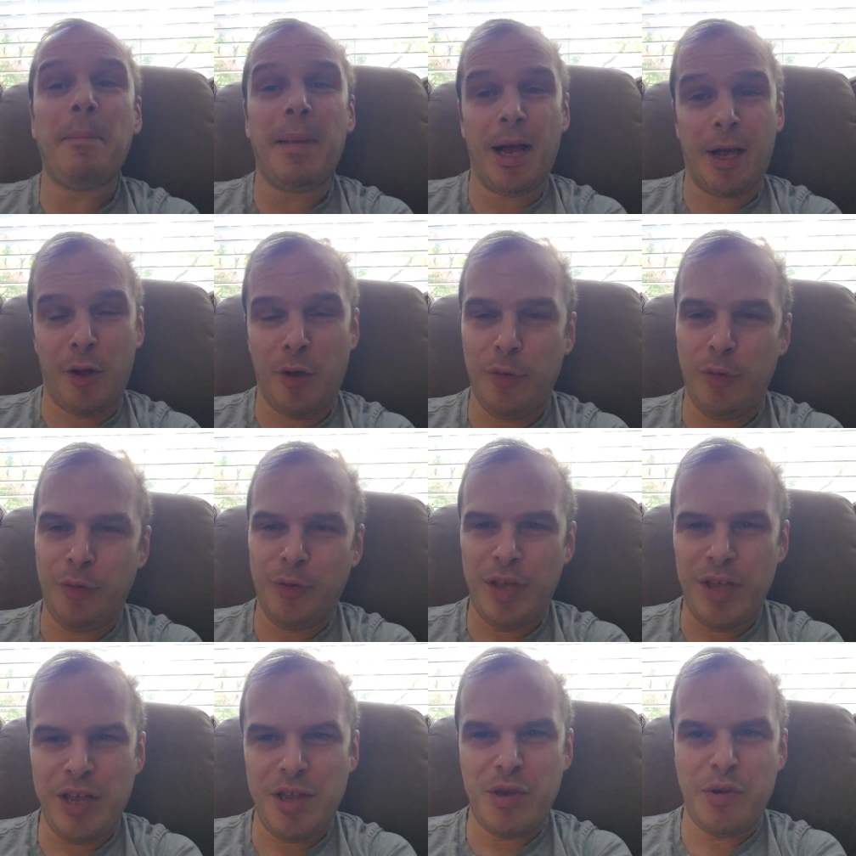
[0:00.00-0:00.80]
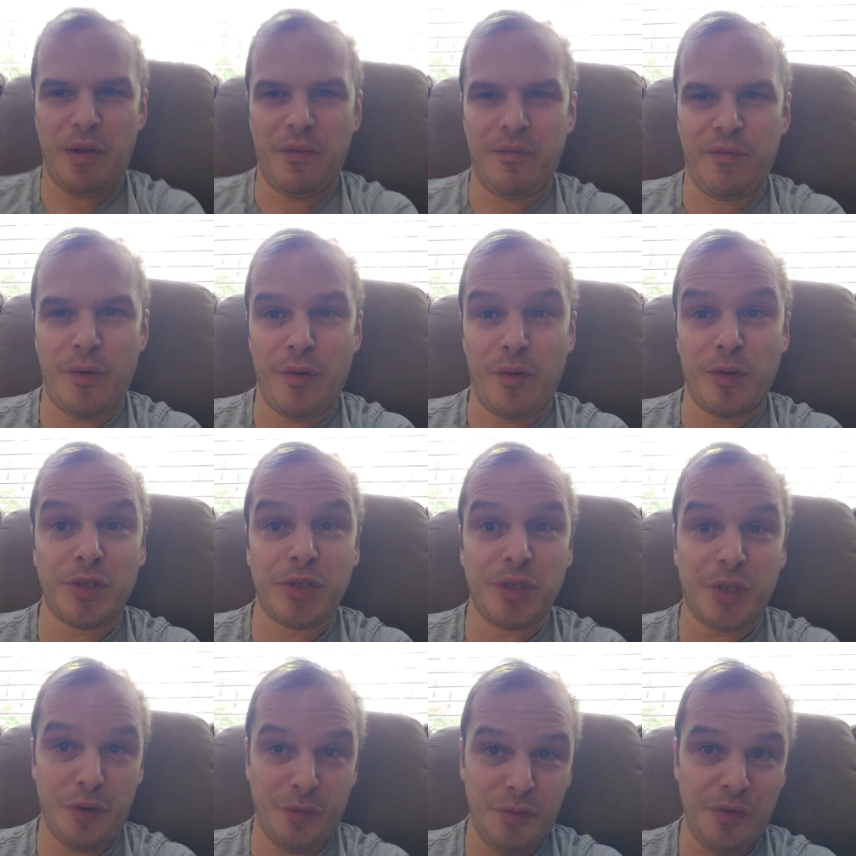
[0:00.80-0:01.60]
But continue, of
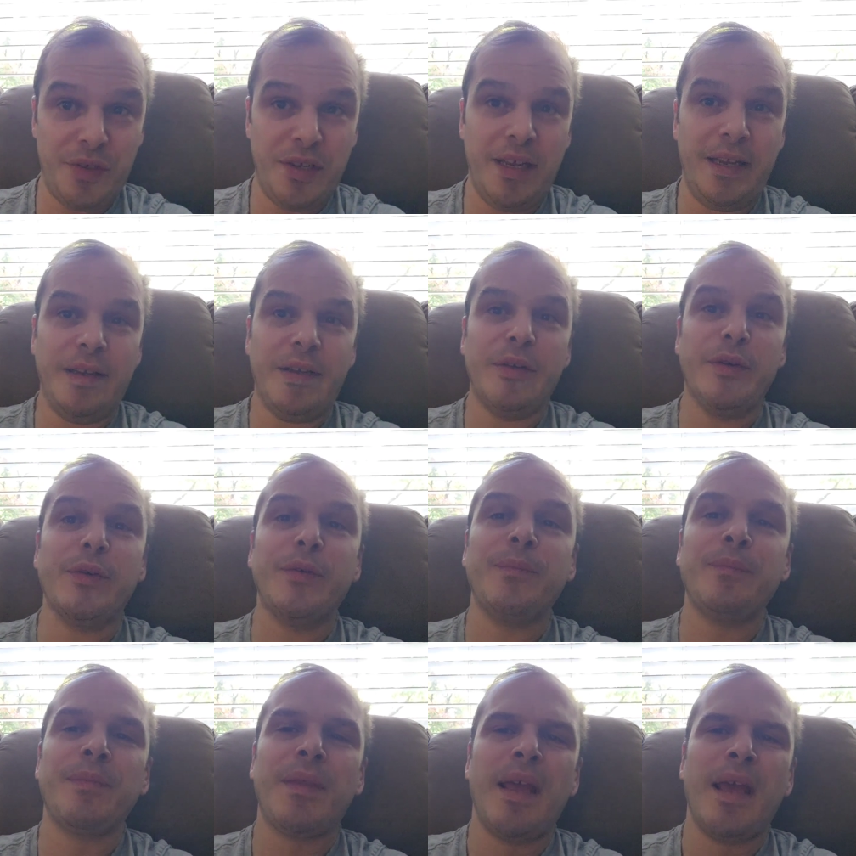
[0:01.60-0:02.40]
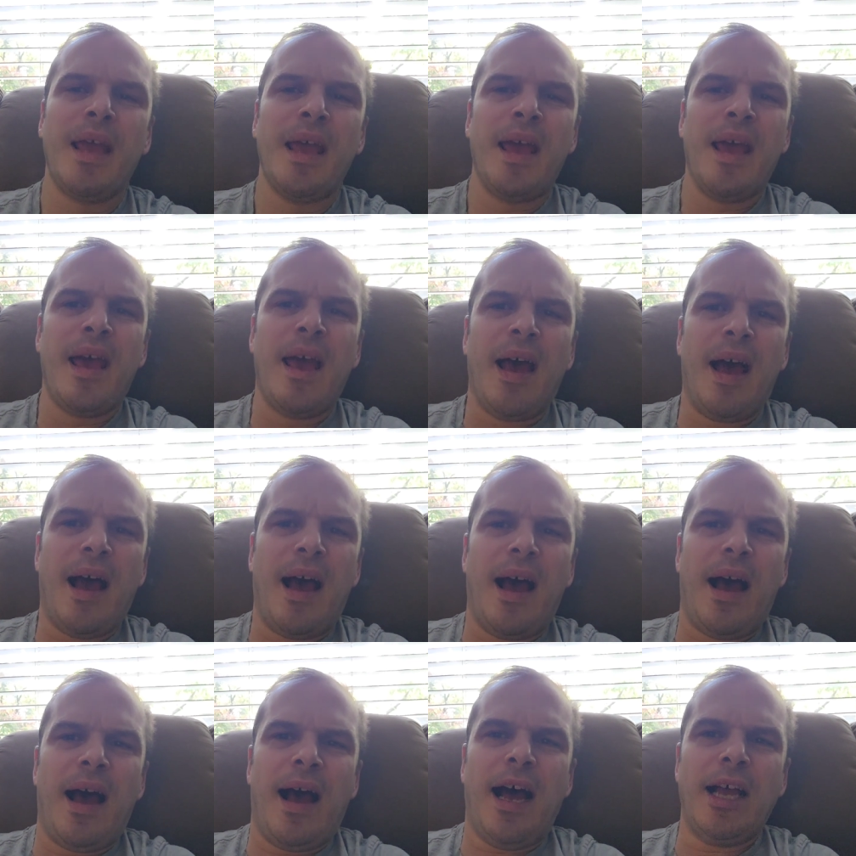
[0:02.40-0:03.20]
course. Continue.
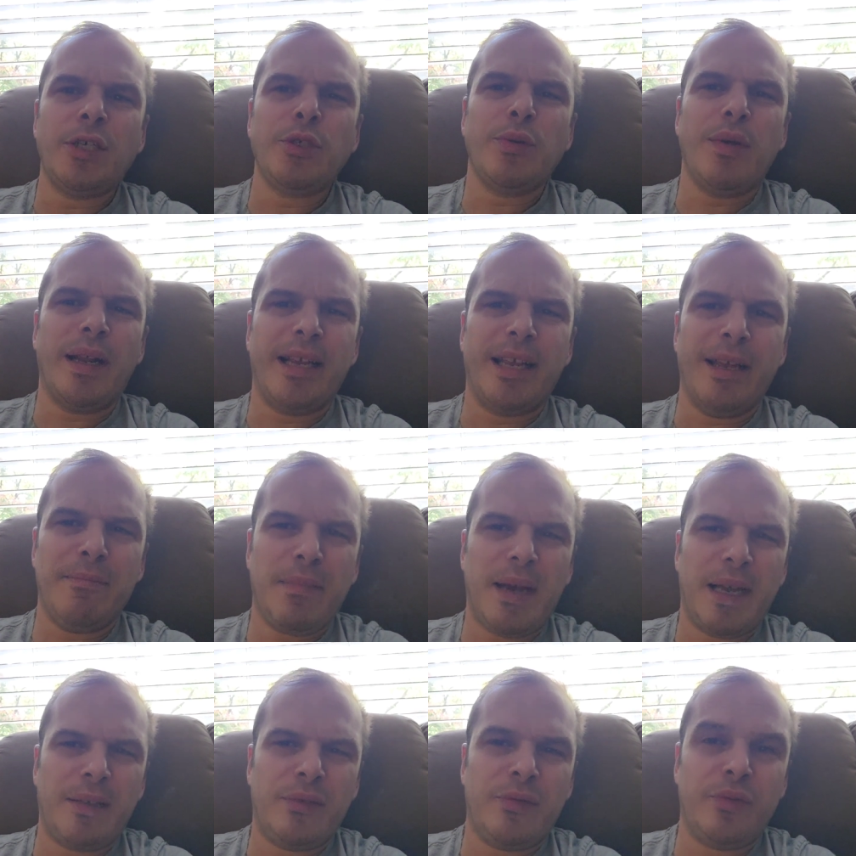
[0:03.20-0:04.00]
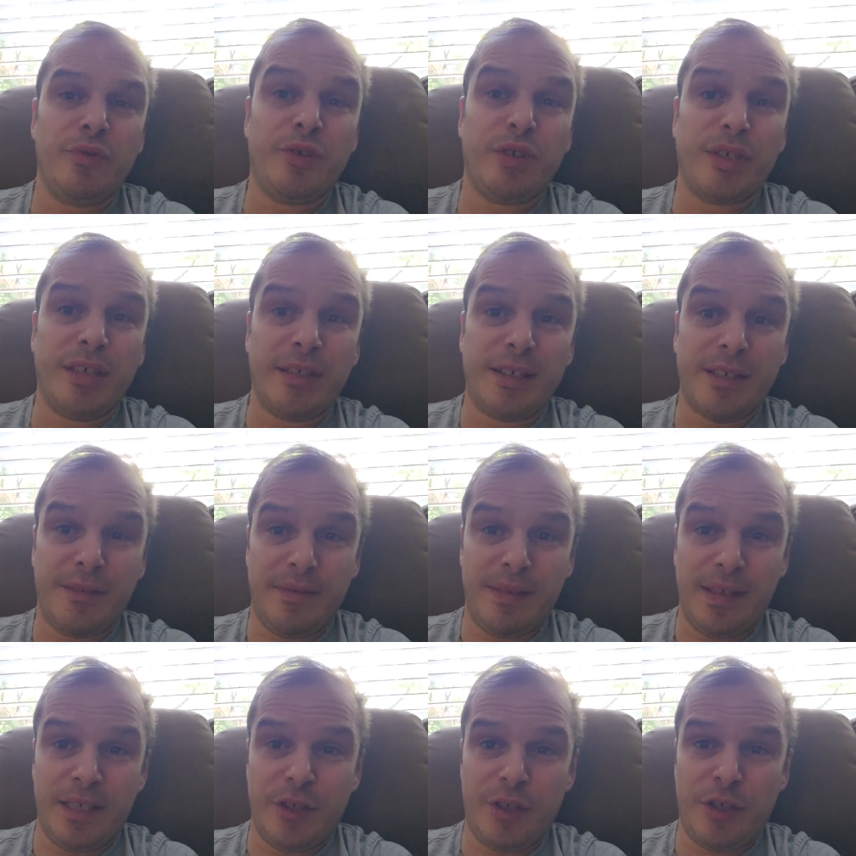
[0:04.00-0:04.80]
I just want to get my 2 cents
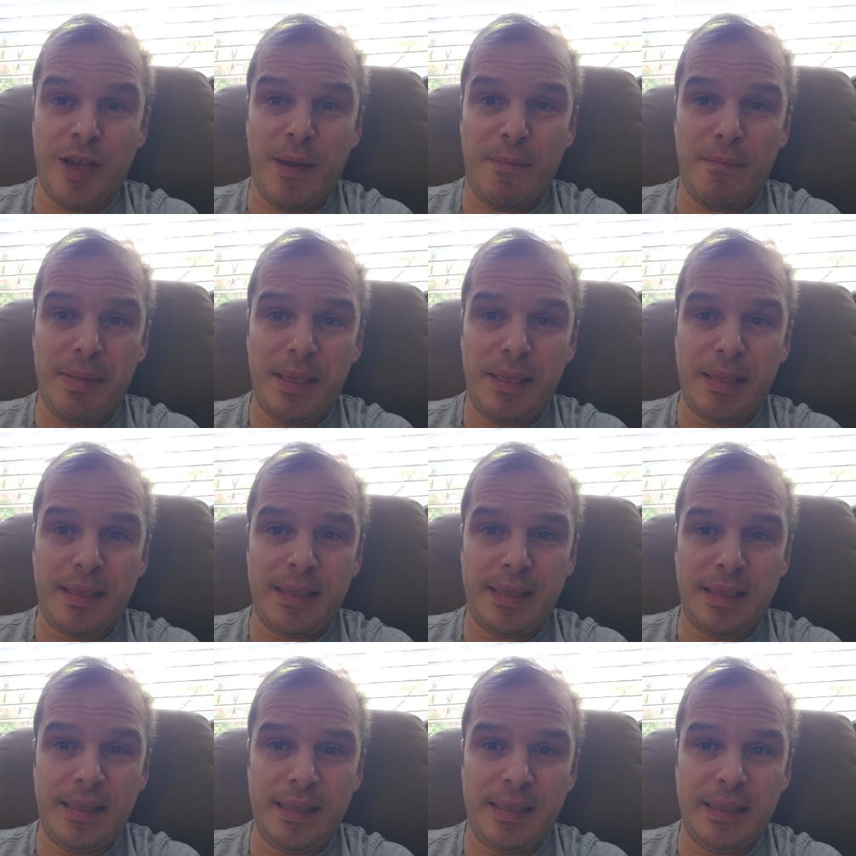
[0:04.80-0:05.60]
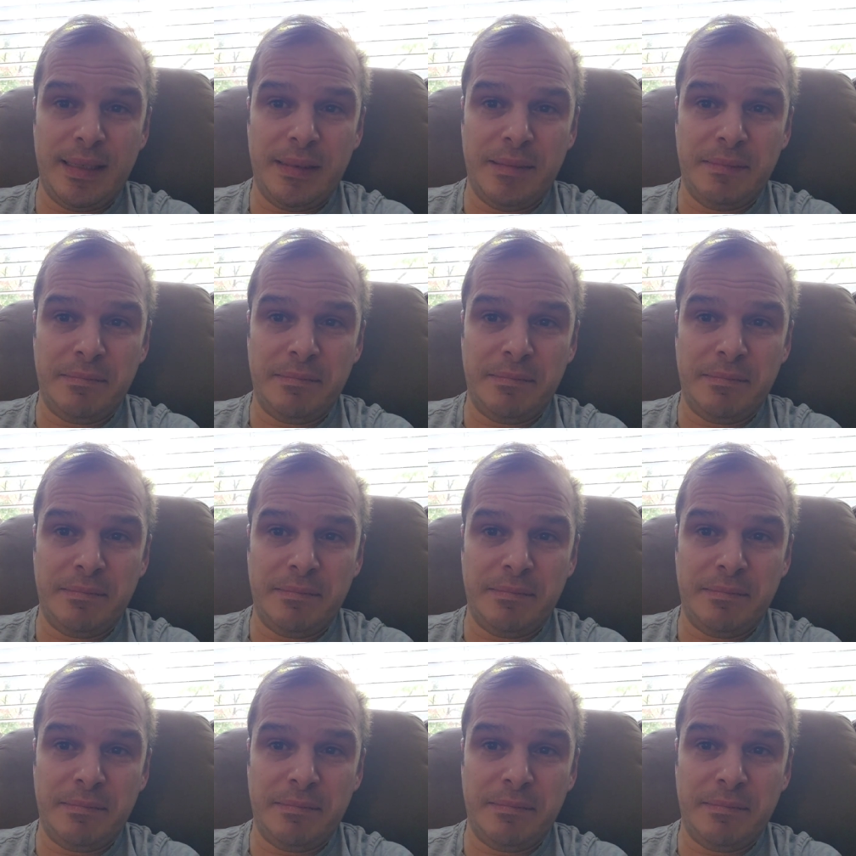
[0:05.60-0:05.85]
of this Champions League.